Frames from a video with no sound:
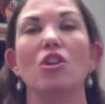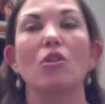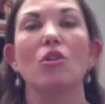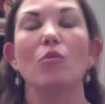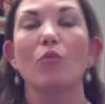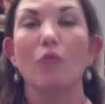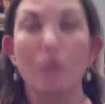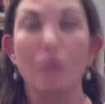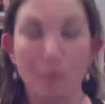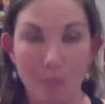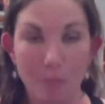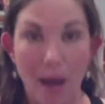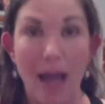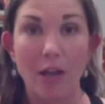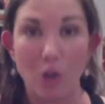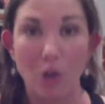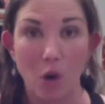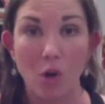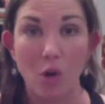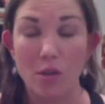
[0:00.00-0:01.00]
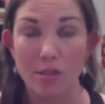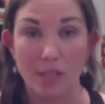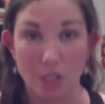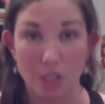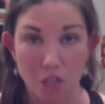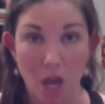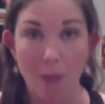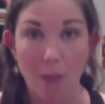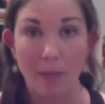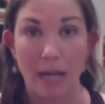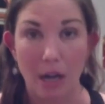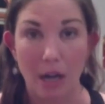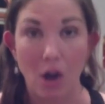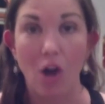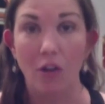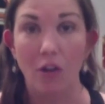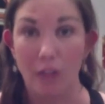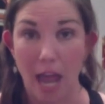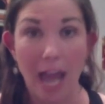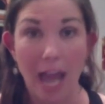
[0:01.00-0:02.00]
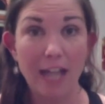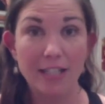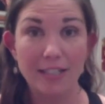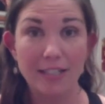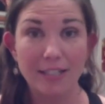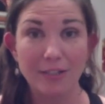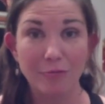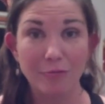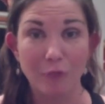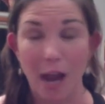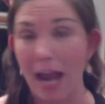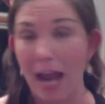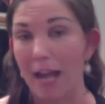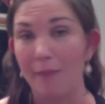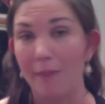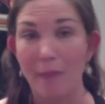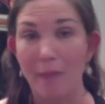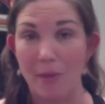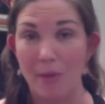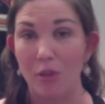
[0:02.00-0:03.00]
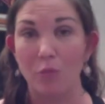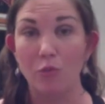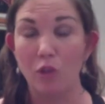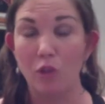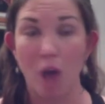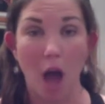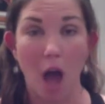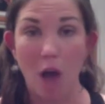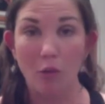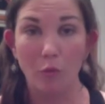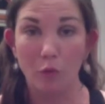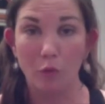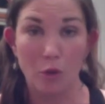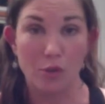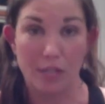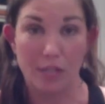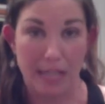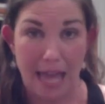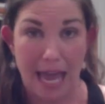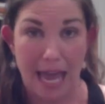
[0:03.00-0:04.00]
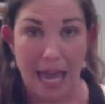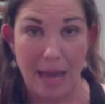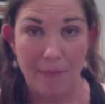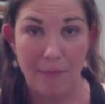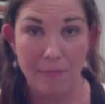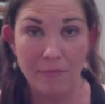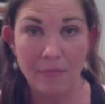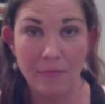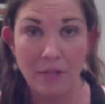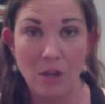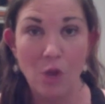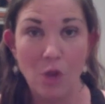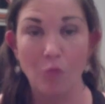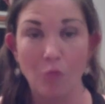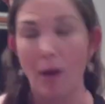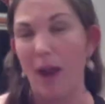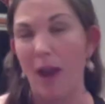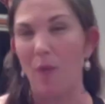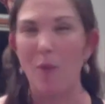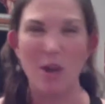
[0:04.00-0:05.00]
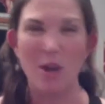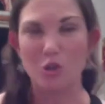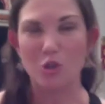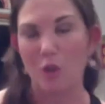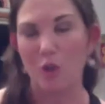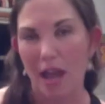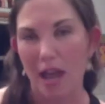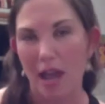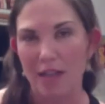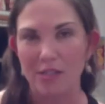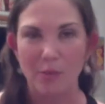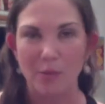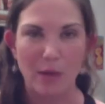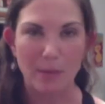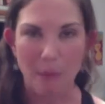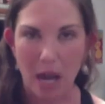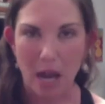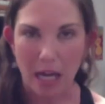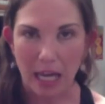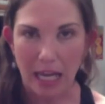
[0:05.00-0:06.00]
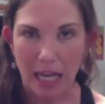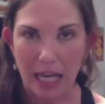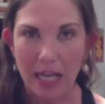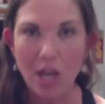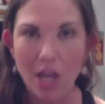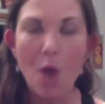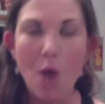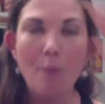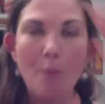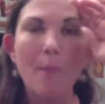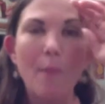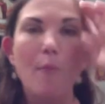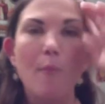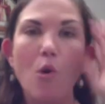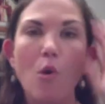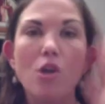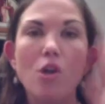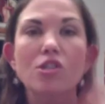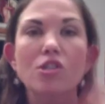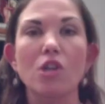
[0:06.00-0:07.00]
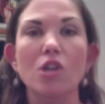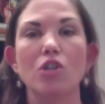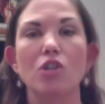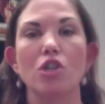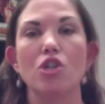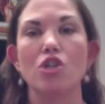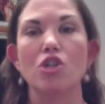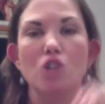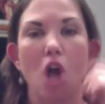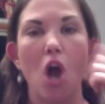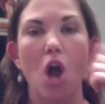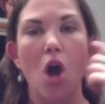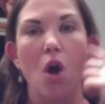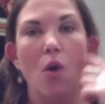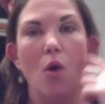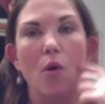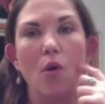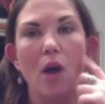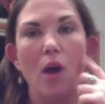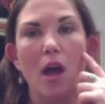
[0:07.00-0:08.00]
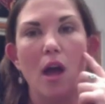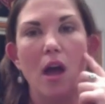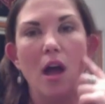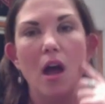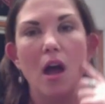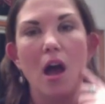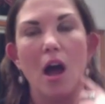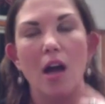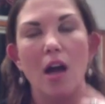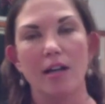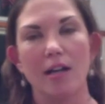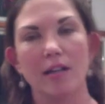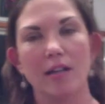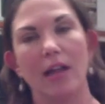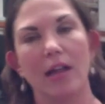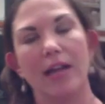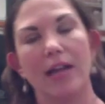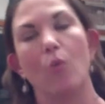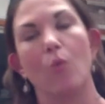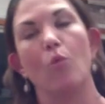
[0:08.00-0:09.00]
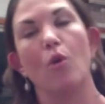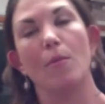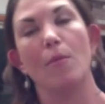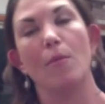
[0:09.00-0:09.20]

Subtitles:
my goal is to dominate all night, right? Maybe lose a game, right? Win drinks, win money, but more so just show like a woman